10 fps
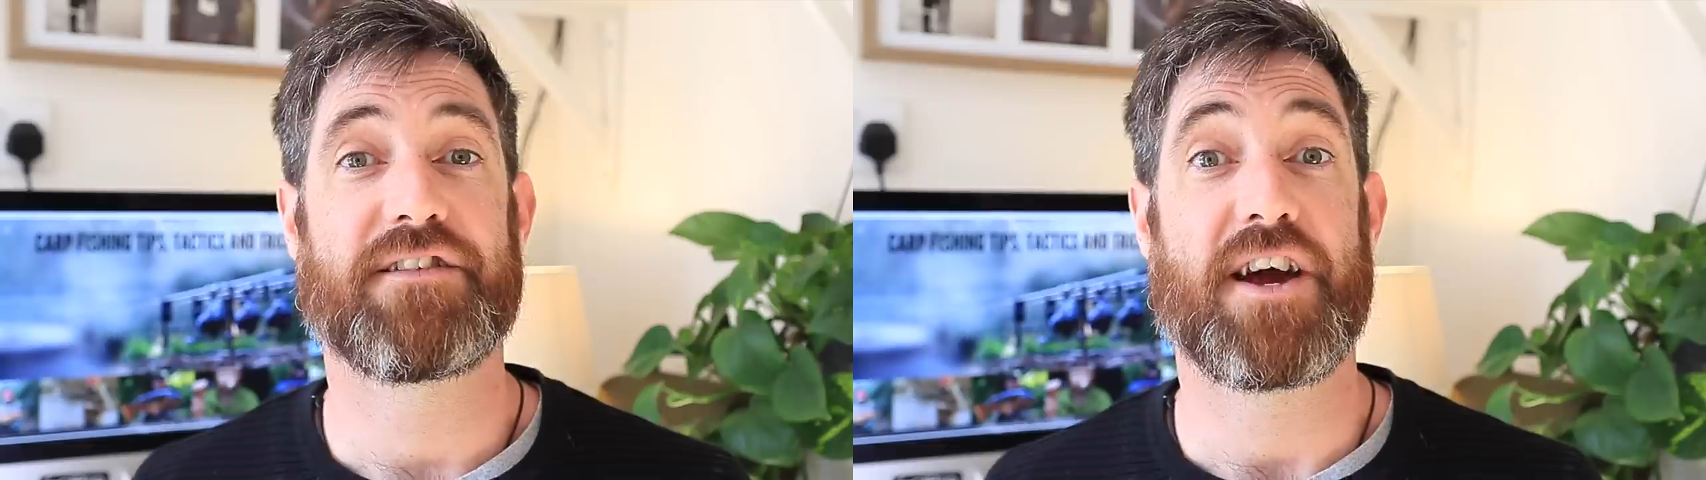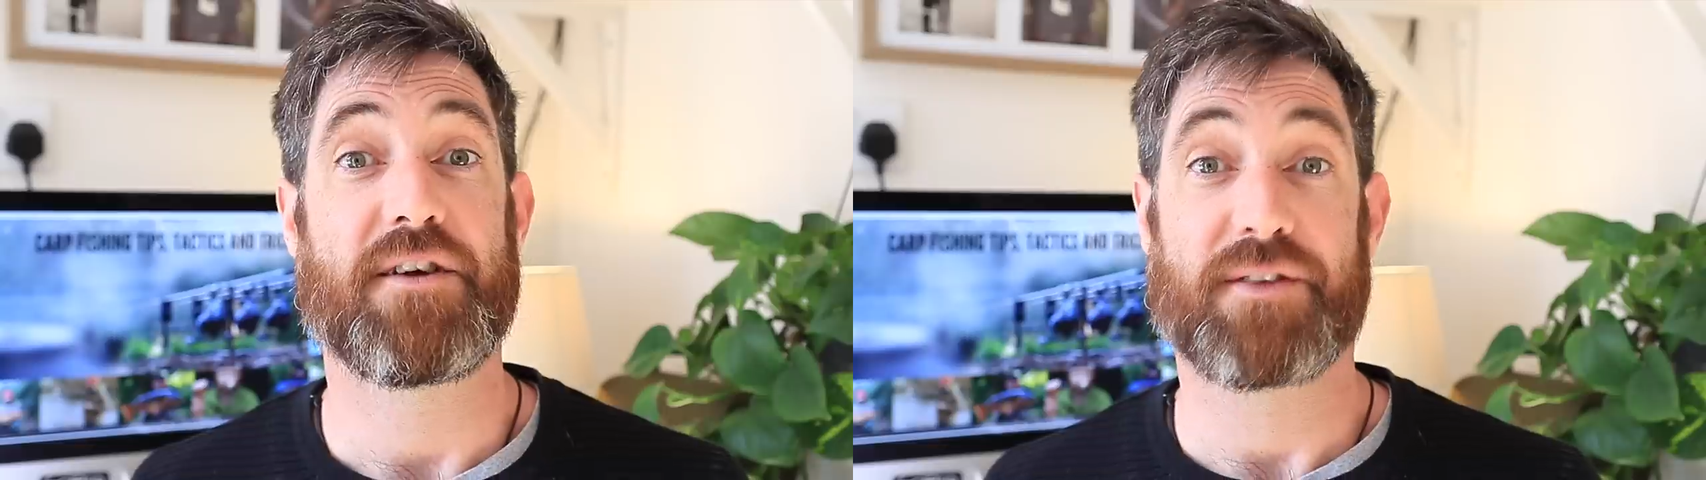
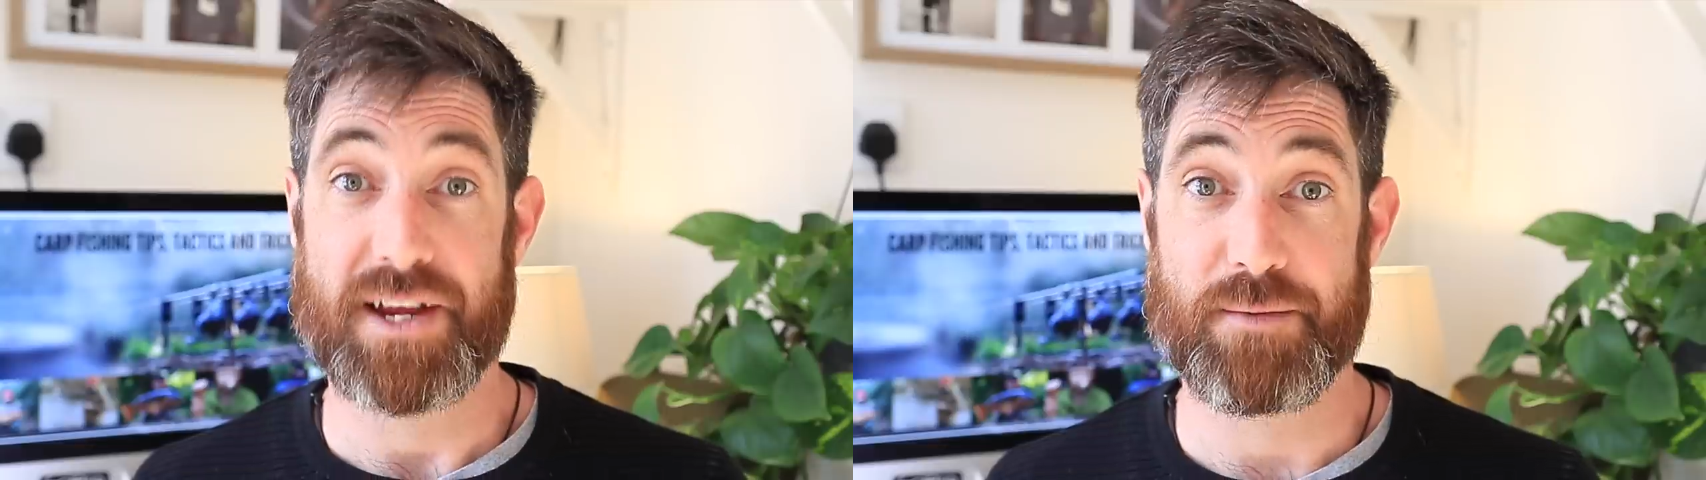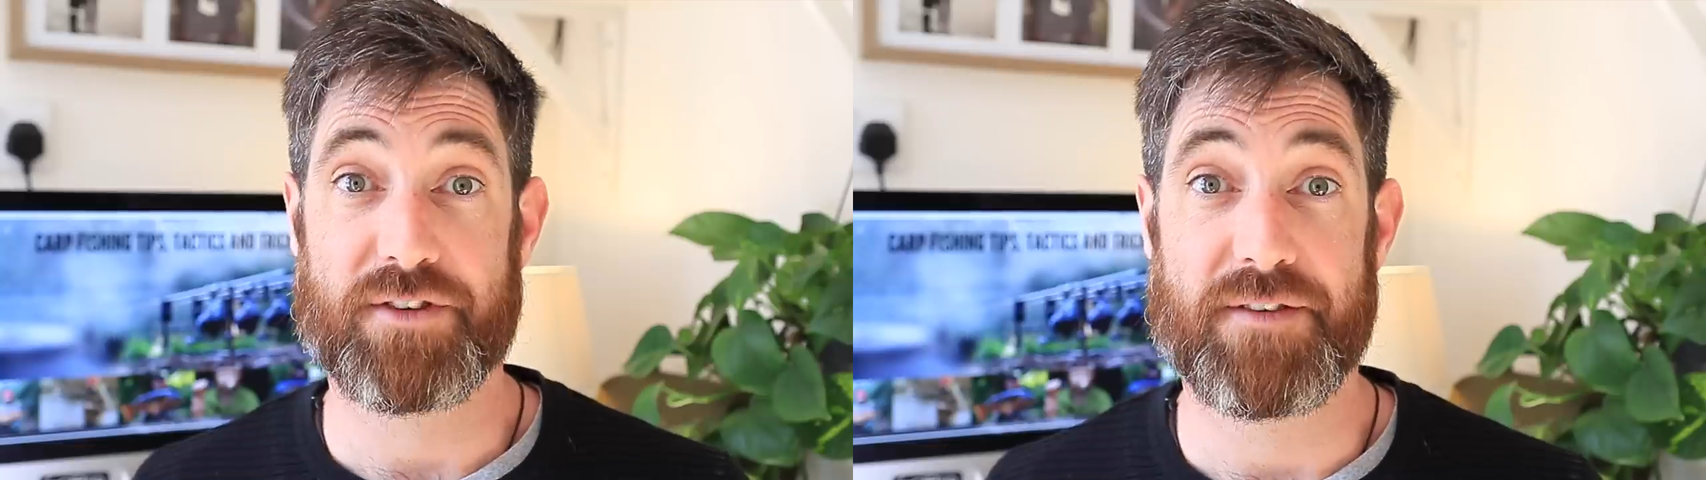So
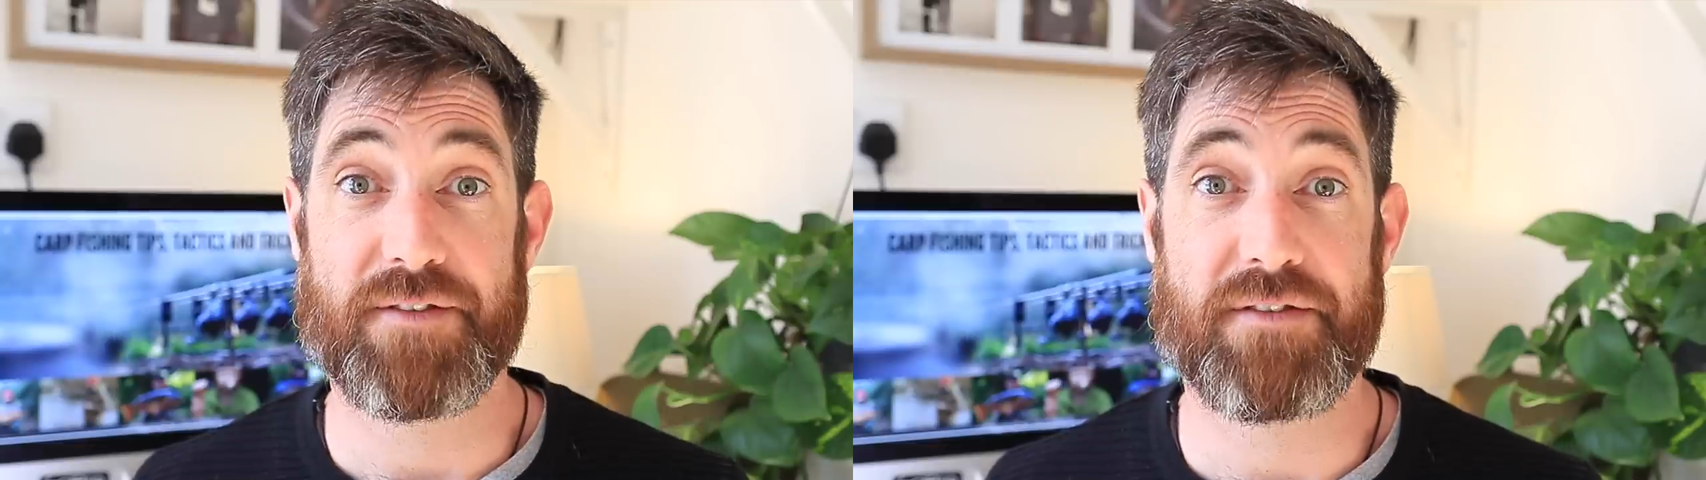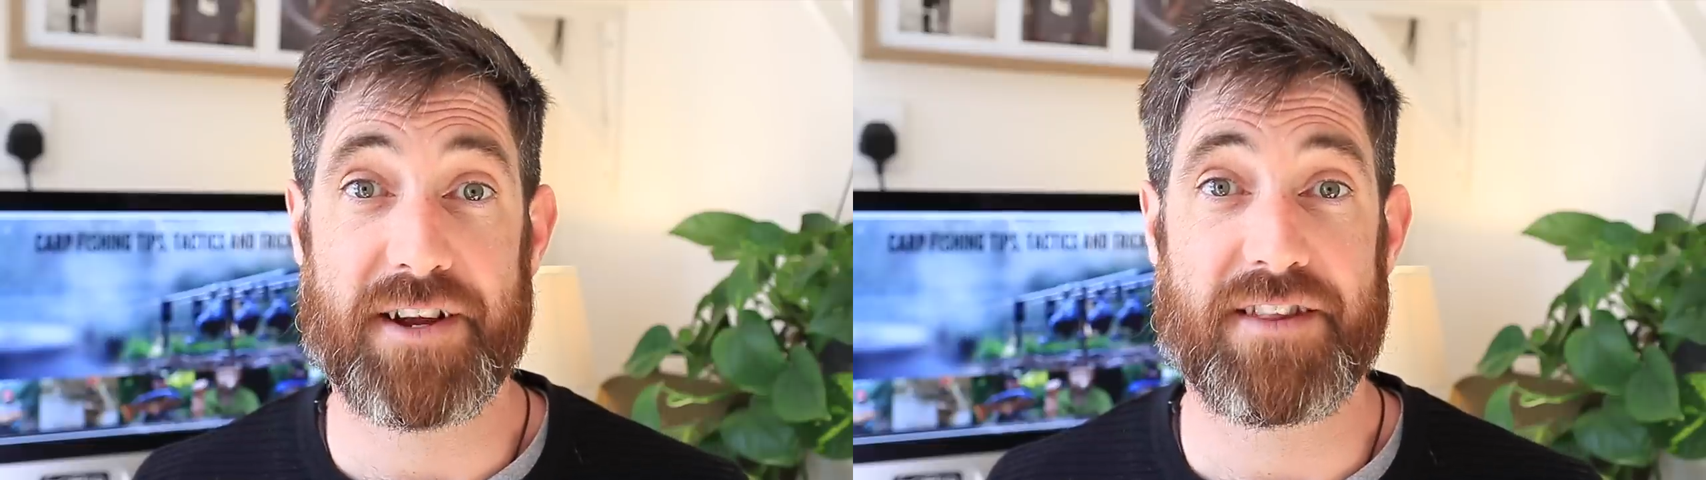keep watching
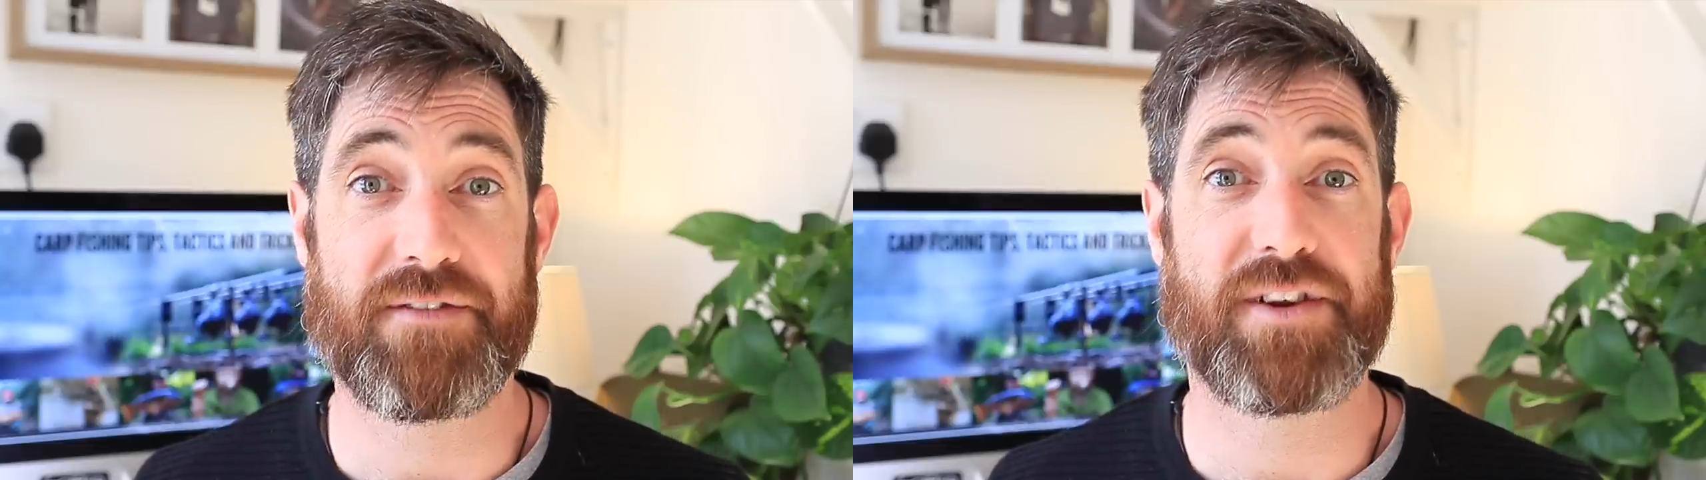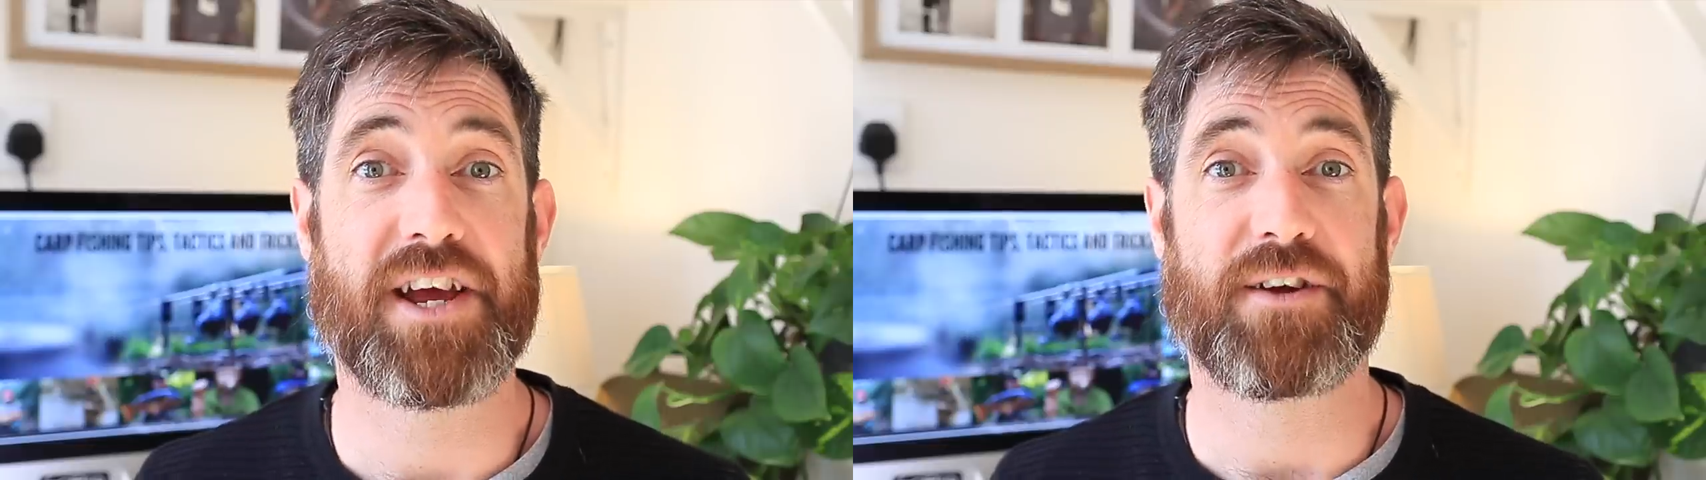for the rest
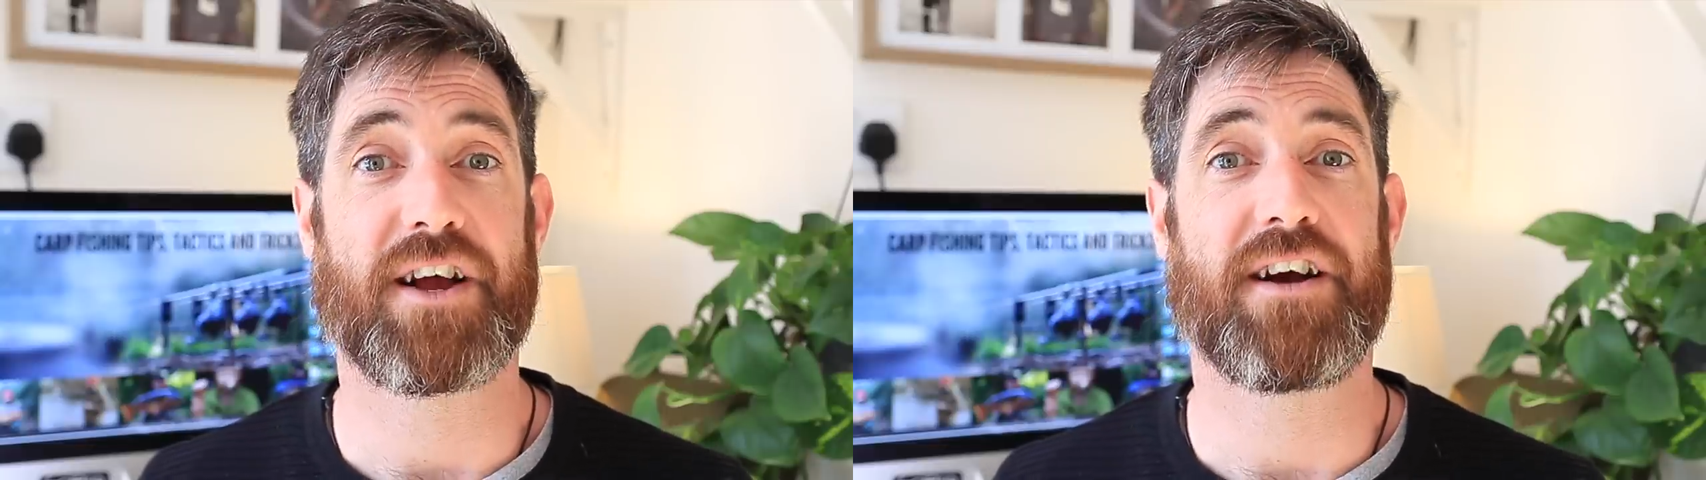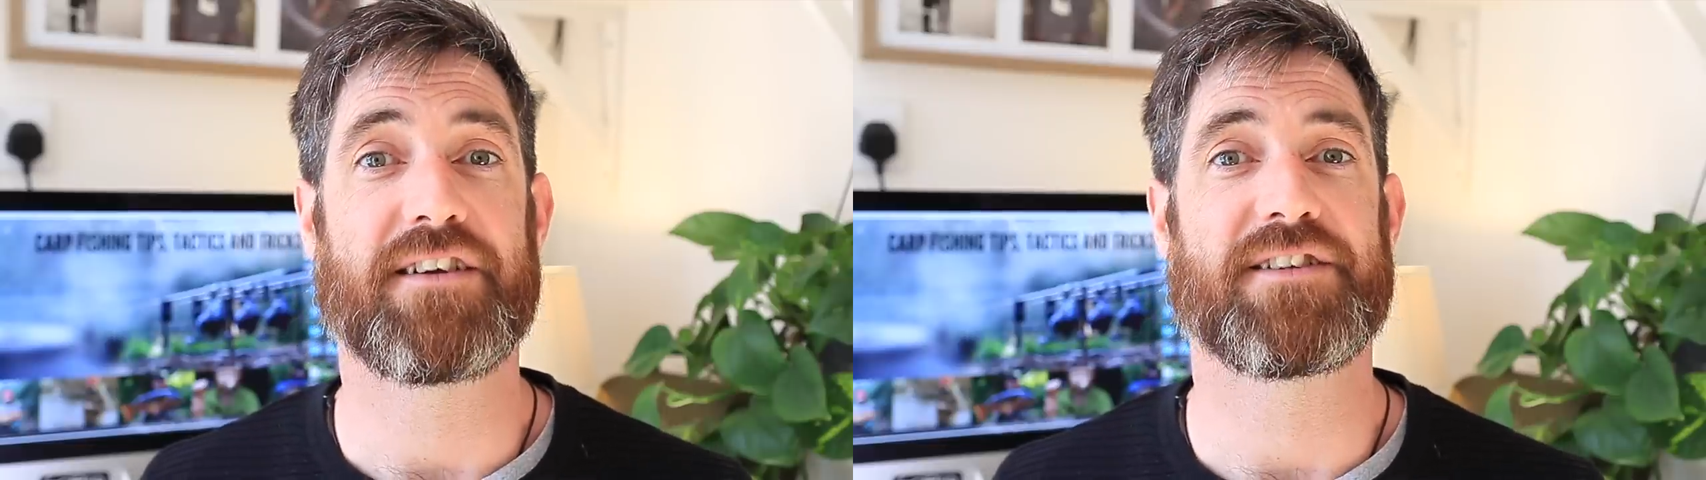of the video,
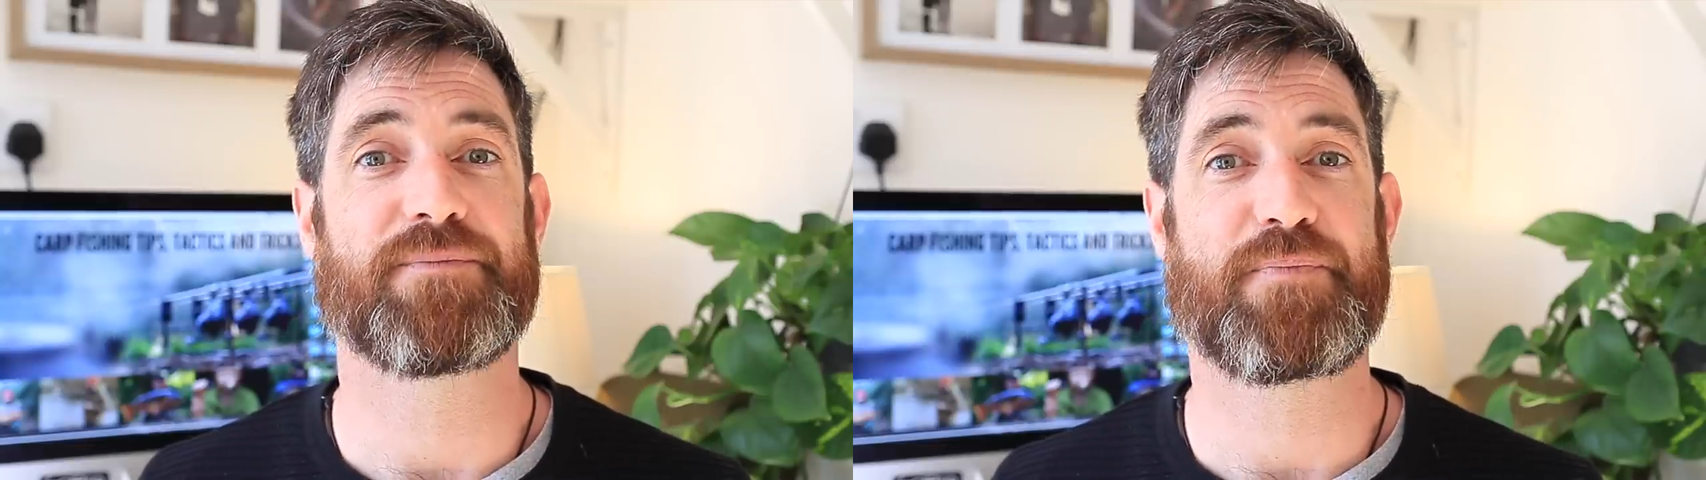guys,